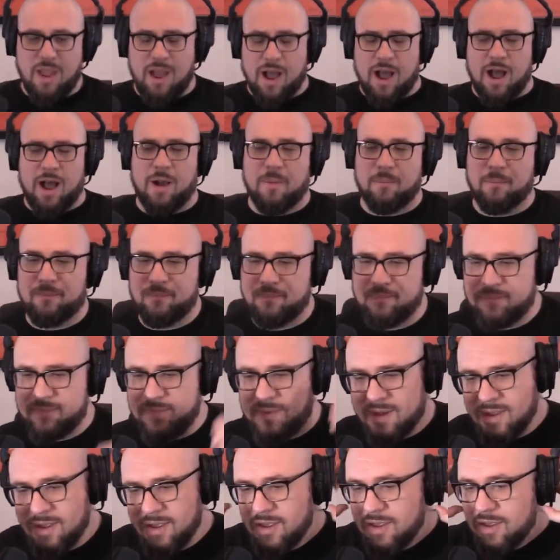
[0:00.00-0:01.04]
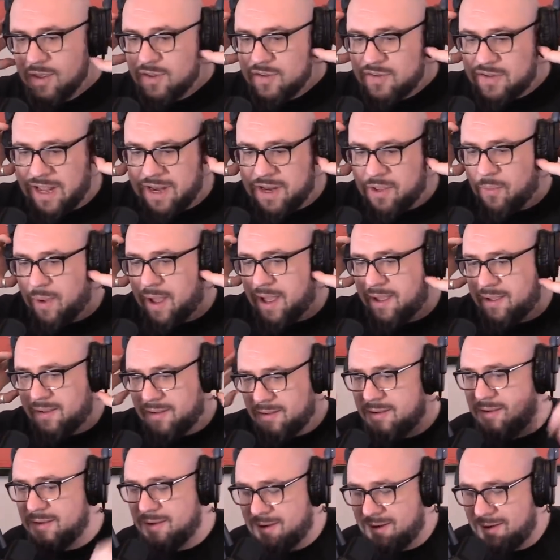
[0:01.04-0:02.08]
So anyway,
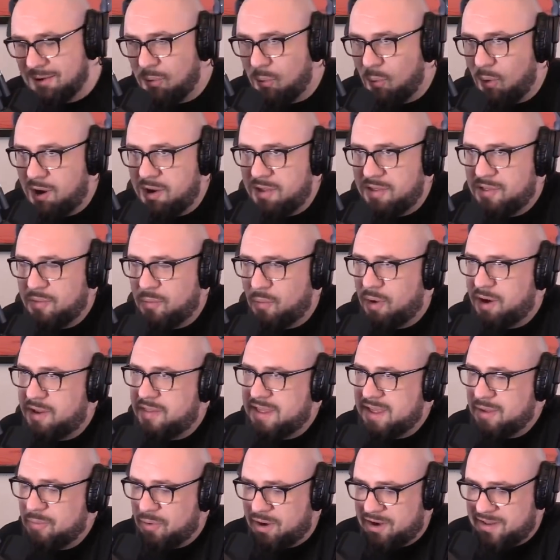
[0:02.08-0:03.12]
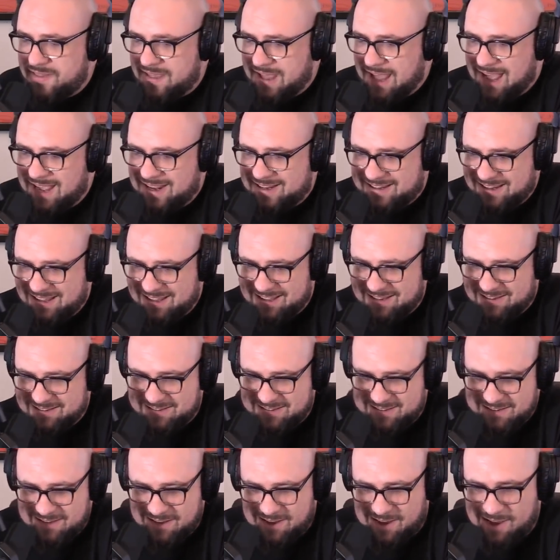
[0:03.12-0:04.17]
one of the
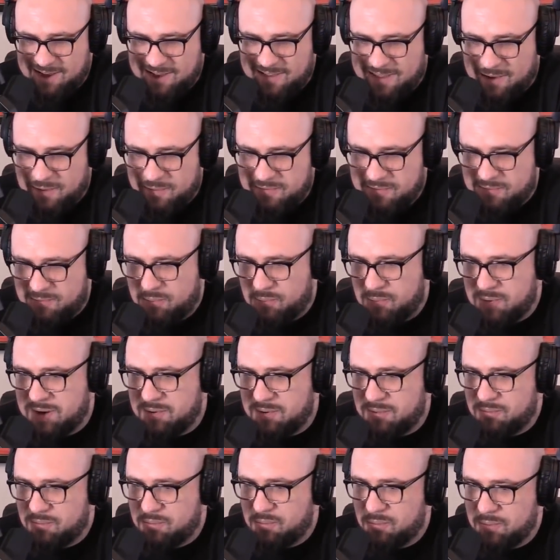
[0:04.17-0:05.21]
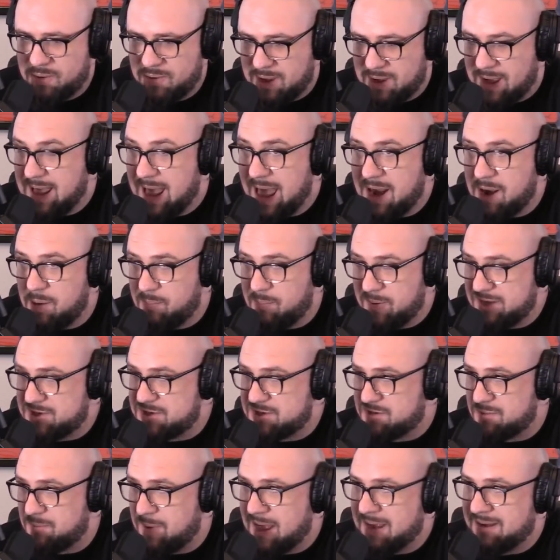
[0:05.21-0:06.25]
ideas that I had to
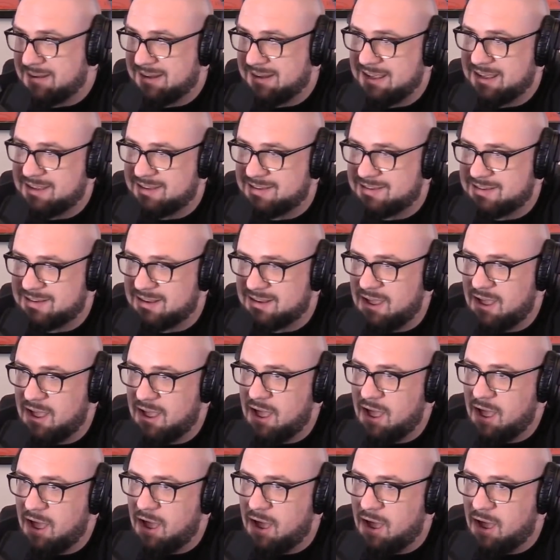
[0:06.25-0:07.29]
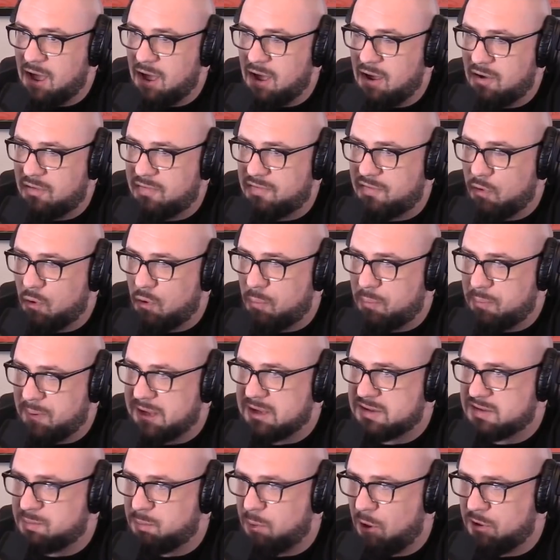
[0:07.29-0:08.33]
pitch some ideas for
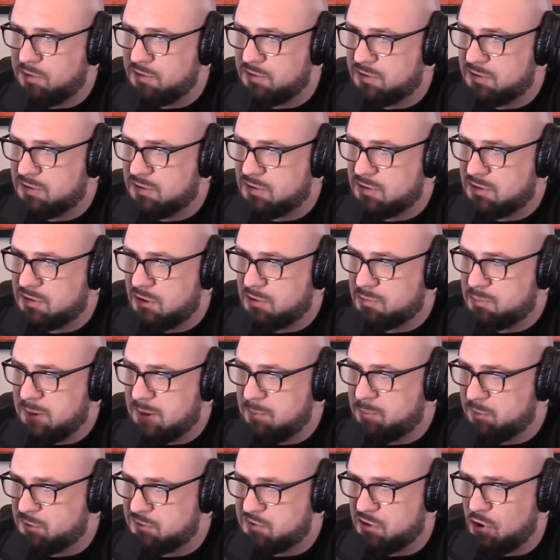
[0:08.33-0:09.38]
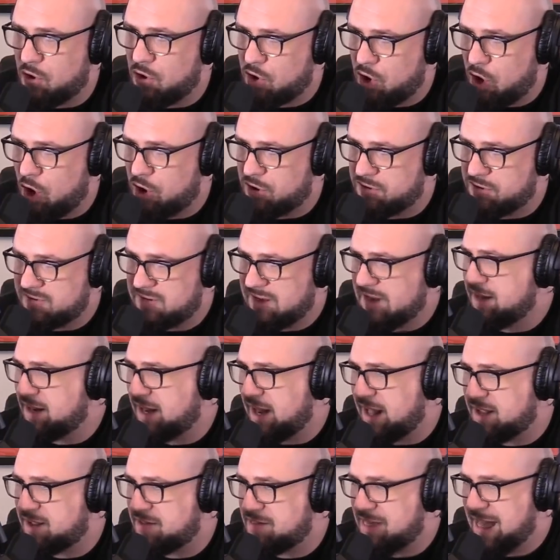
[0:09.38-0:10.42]
big sponsors, because people saw content
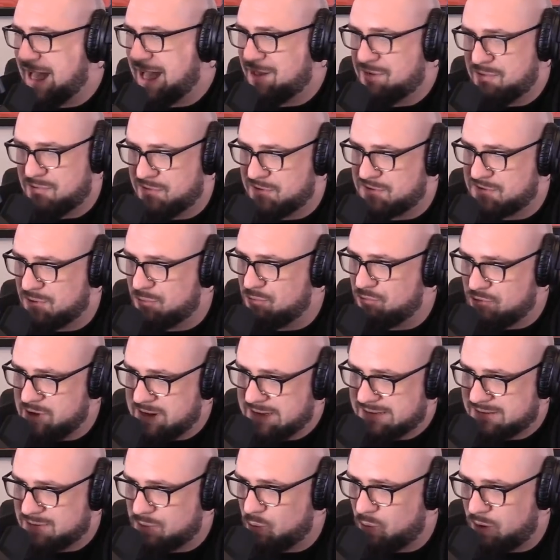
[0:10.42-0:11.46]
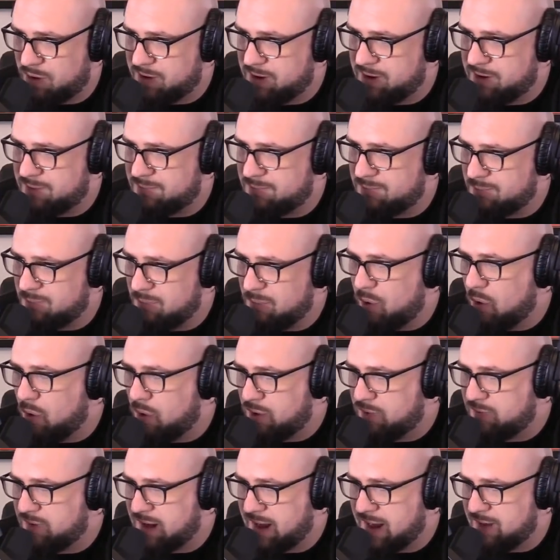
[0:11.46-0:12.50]
like that and for some reason wanted
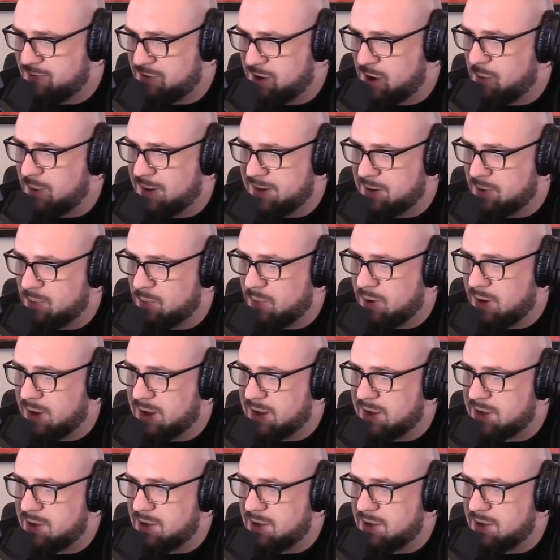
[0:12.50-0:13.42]
more of it. I have no idea why.